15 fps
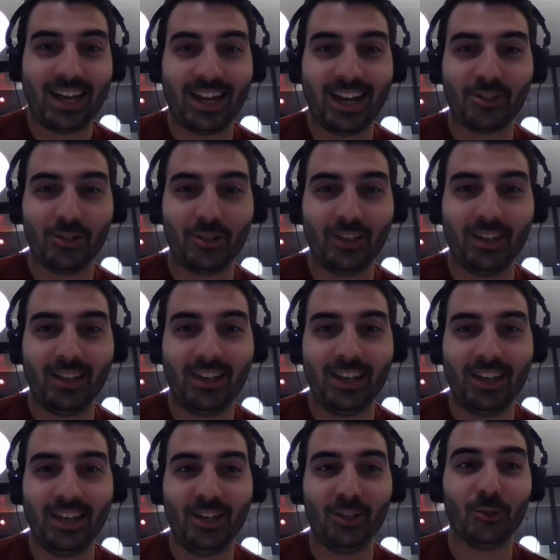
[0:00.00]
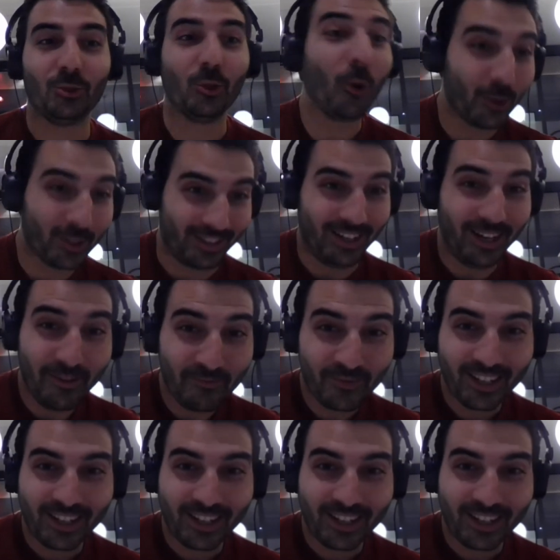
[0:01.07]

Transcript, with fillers: actually a doctor,